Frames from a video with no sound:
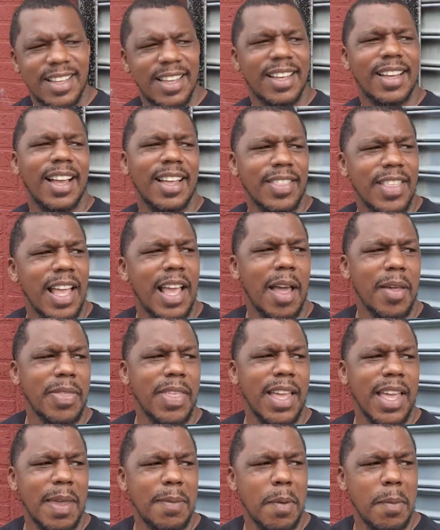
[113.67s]
Yeah,
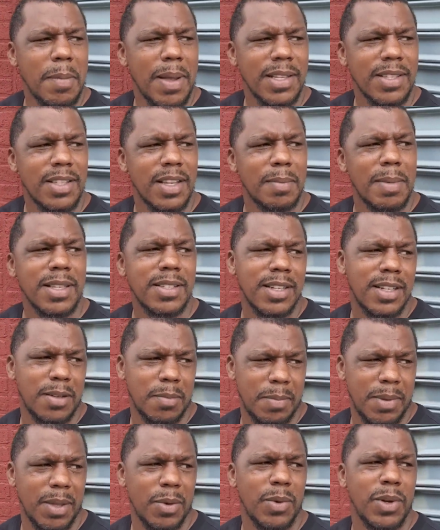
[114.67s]
I think him and my son
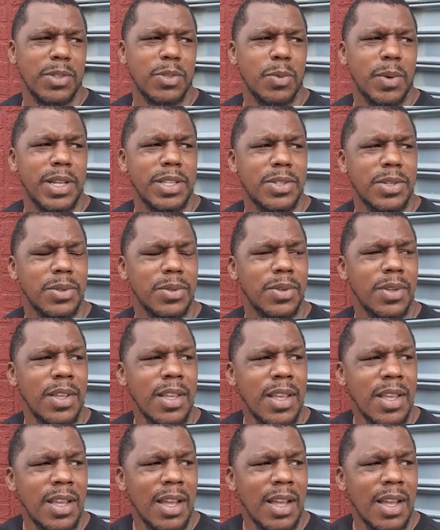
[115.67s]
a big welterweight too.